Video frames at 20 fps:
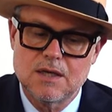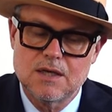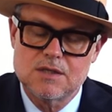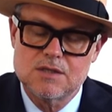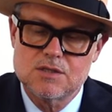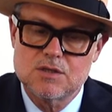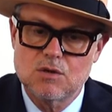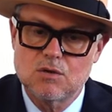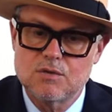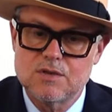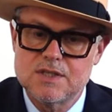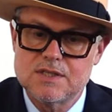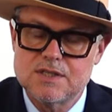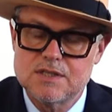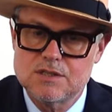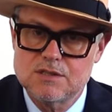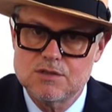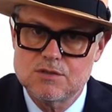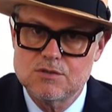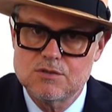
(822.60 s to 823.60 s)
So this
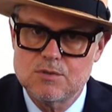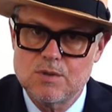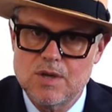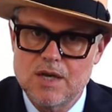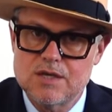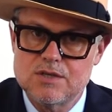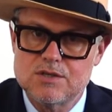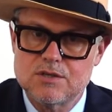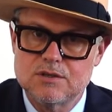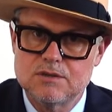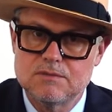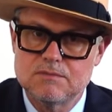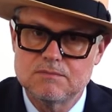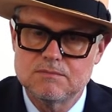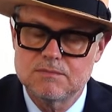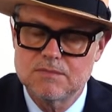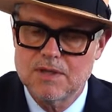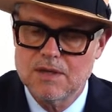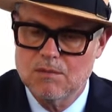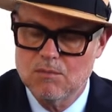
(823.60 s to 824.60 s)
is the situation.
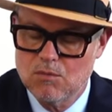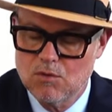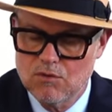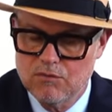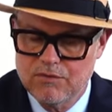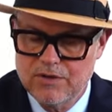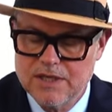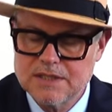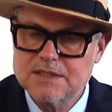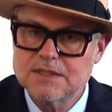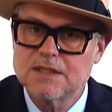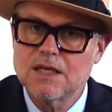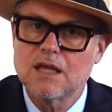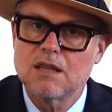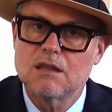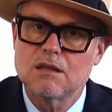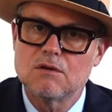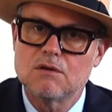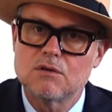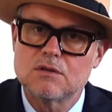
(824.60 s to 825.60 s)
There are more fakes than I
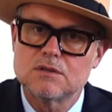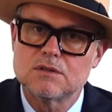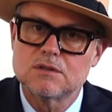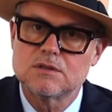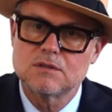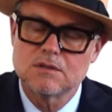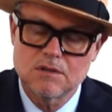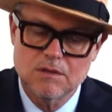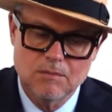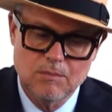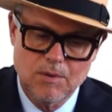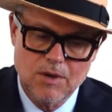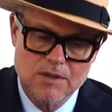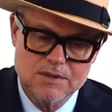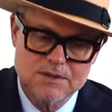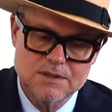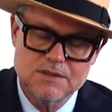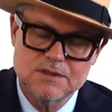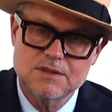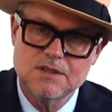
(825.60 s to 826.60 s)
thought. The
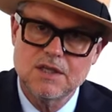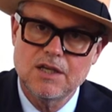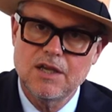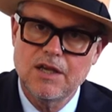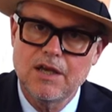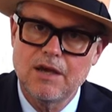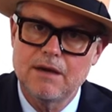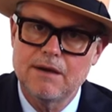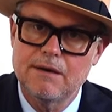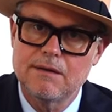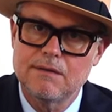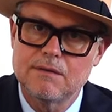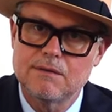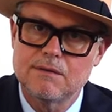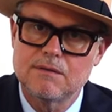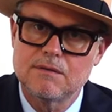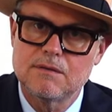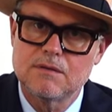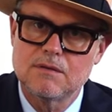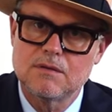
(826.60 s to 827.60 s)
box is still here.
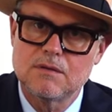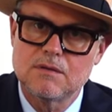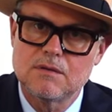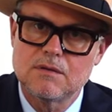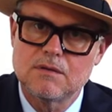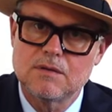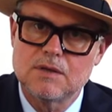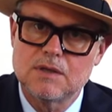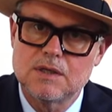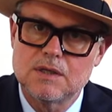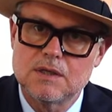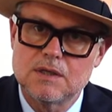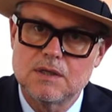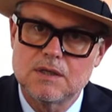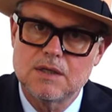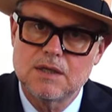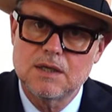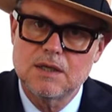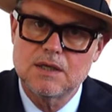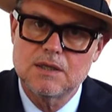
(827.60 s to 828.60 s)

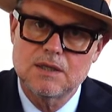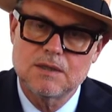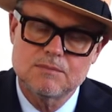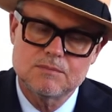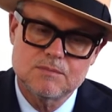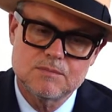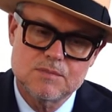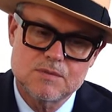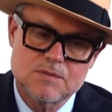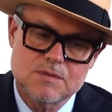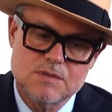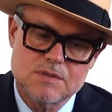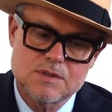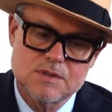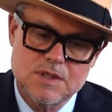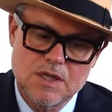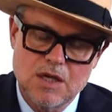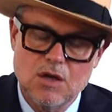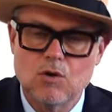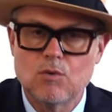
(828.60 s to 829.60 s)
And I'm
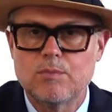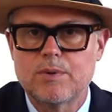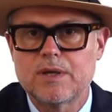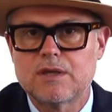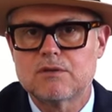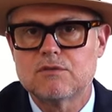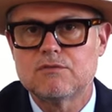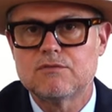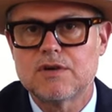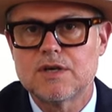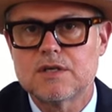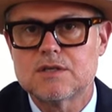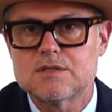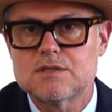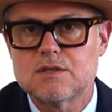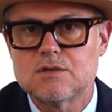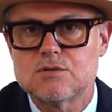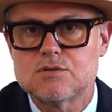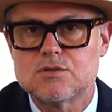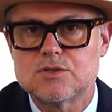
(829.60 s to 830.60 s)
still hoping to find a
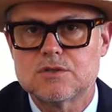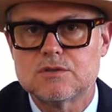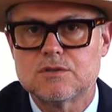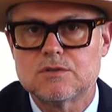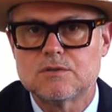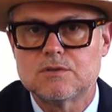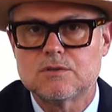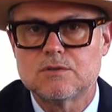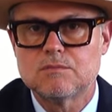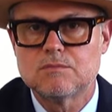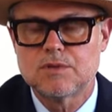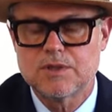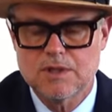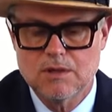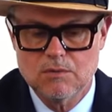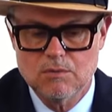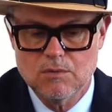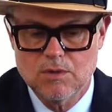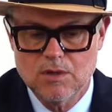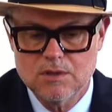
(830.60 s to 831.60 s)
solution. But
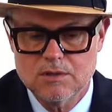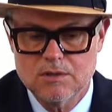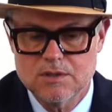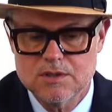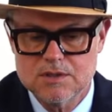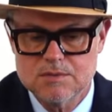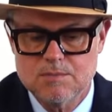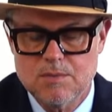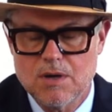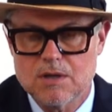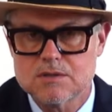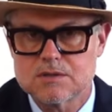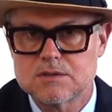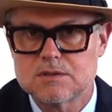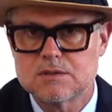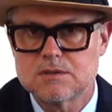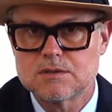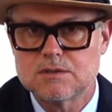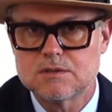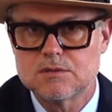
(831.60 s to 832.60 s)
I want this box
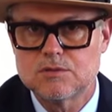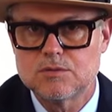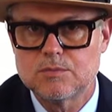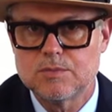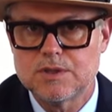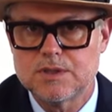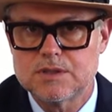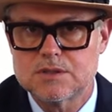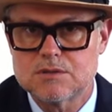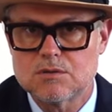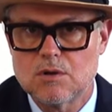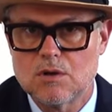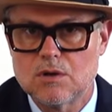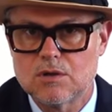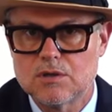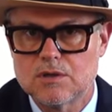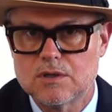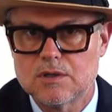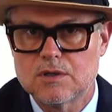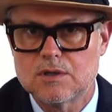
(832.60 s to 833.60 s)
to be
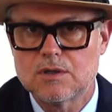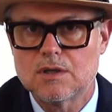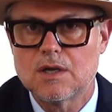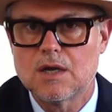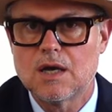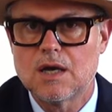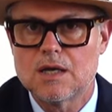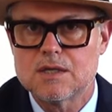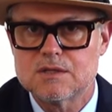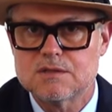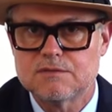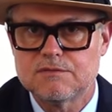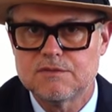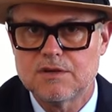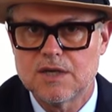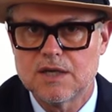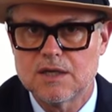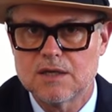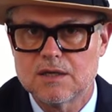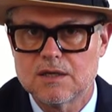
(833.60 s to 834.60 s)
destroyed as a
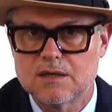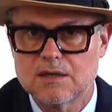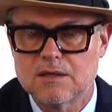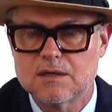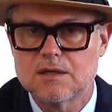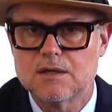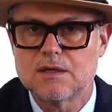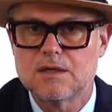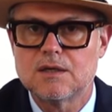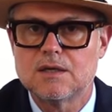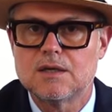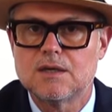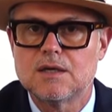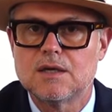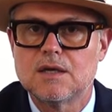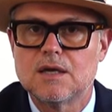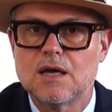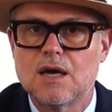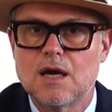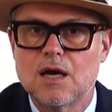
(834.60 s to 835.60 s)
fake.
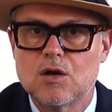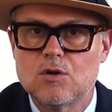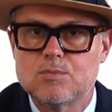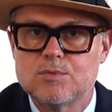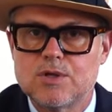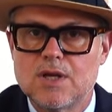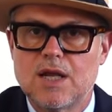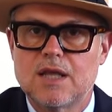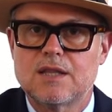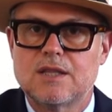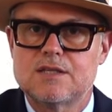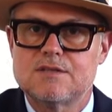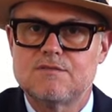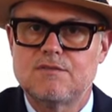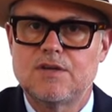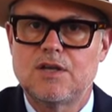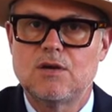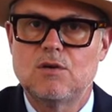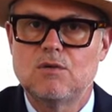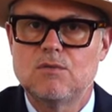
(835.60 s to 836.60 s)
I hope you like this
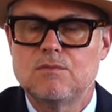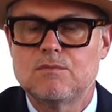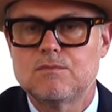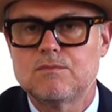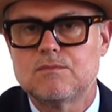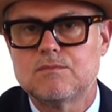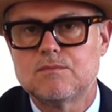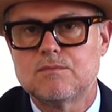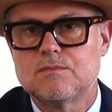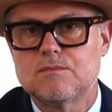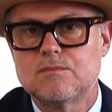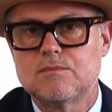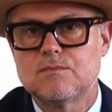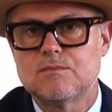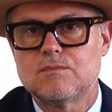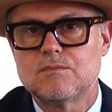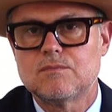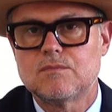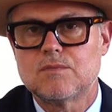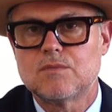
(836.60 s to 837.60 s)
video.
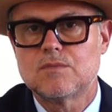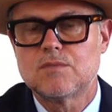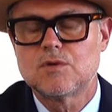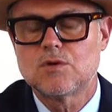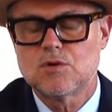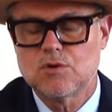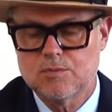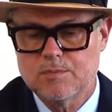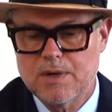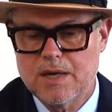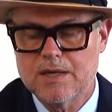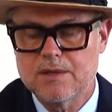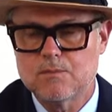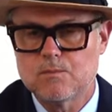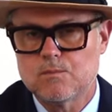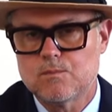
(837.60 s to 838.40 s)
Goodbye.